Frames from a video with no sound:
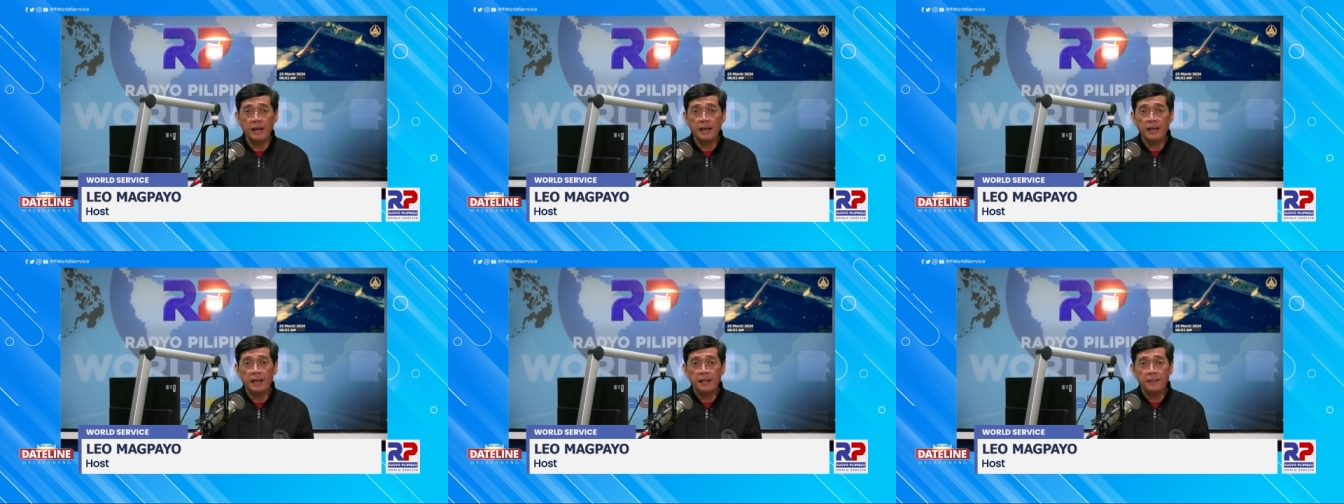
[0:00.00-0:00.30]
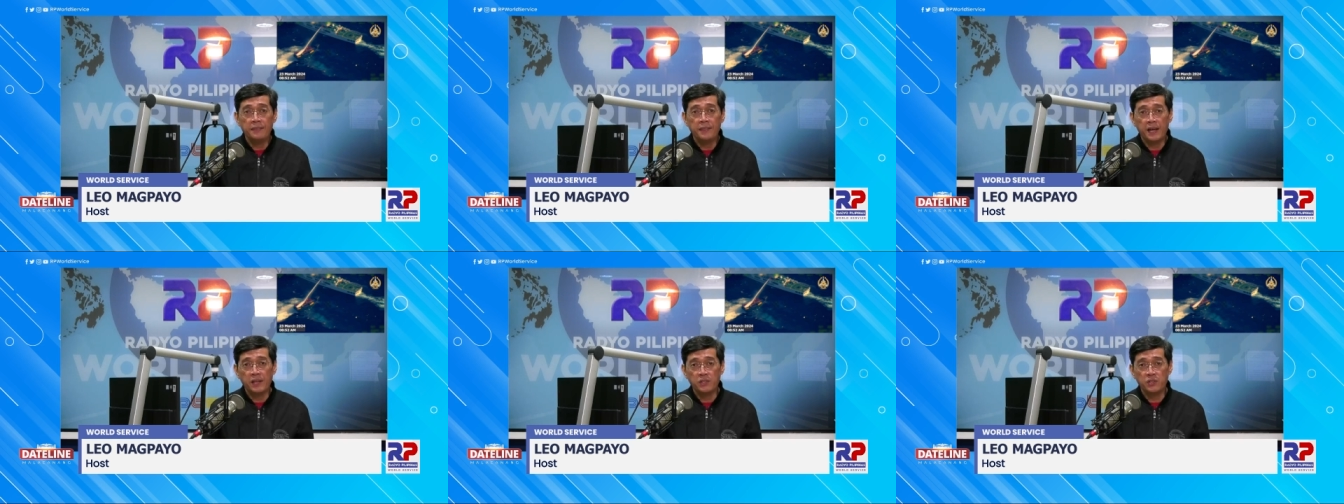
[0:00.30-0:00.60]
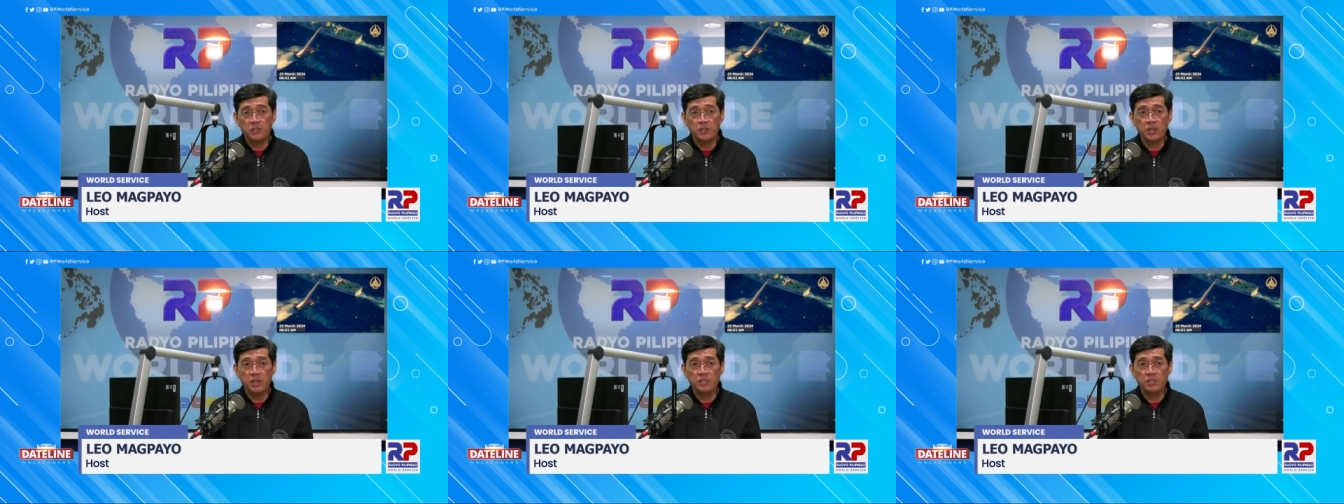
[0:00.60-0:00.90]
that
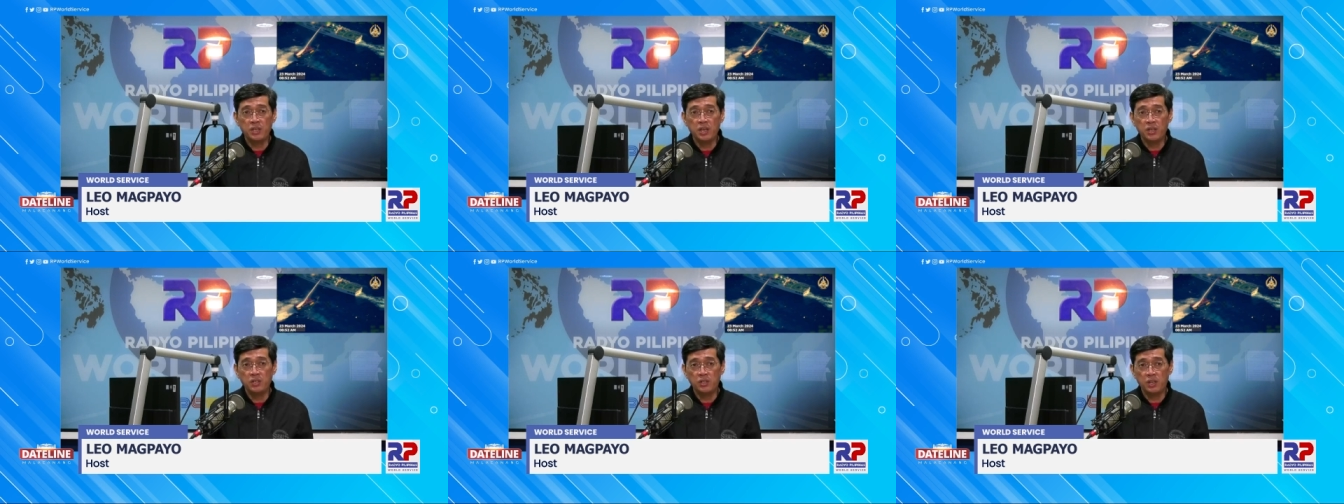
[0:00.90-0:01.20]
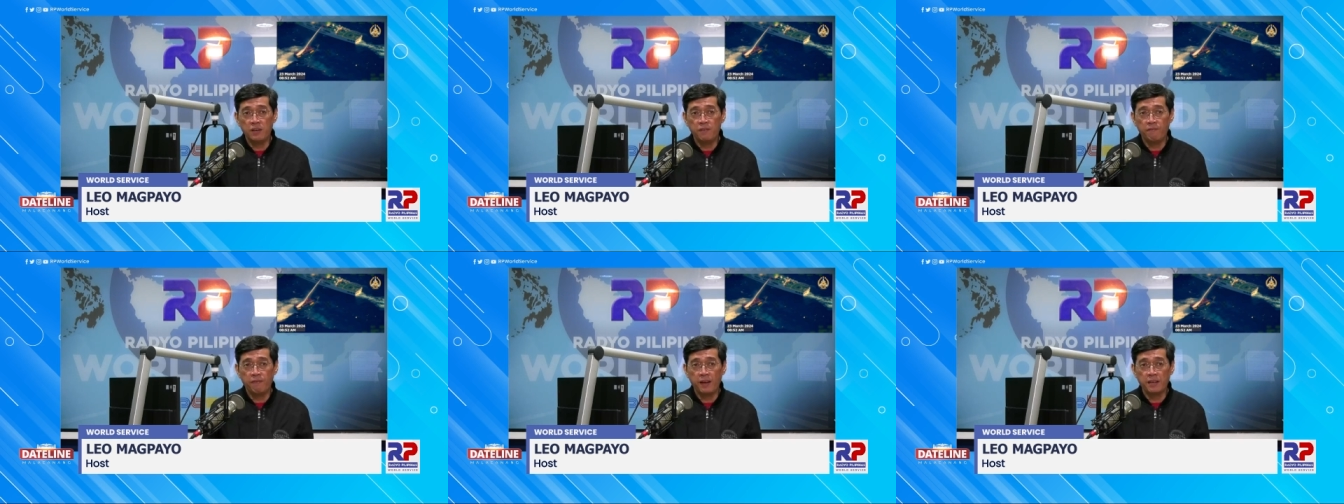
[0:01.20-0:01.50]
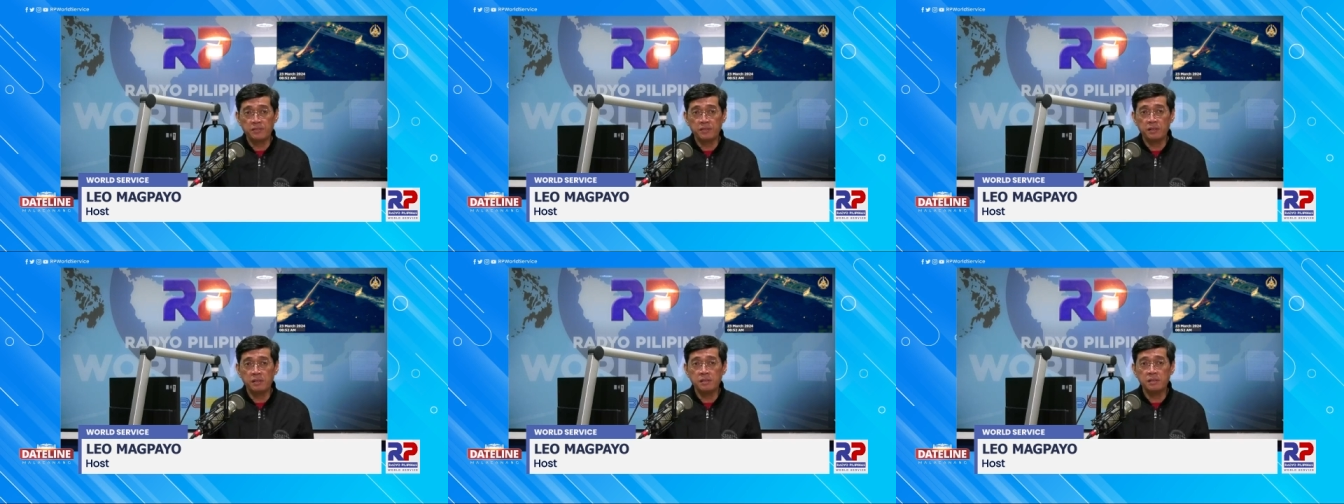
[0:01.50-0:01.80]
CCG
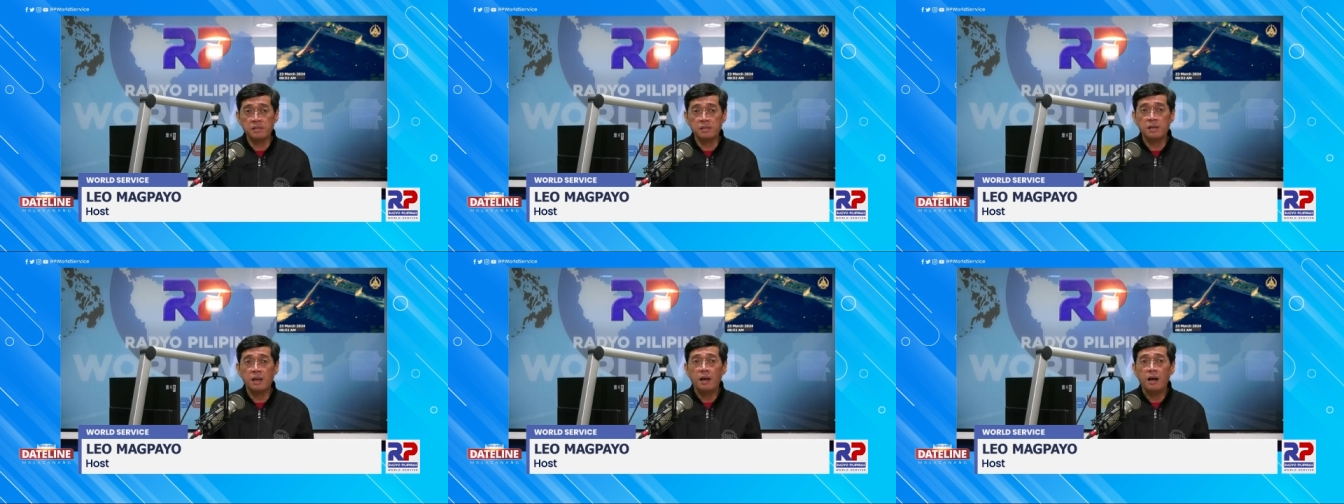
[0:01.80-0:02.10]
vessels,